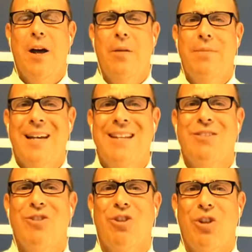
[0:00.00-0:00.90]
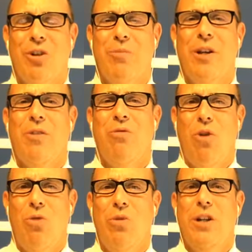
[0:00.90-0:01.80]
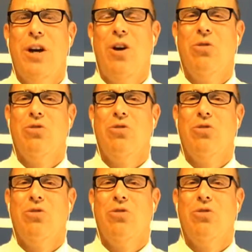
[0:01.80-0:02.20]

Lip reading: update you on a little bit of what we know,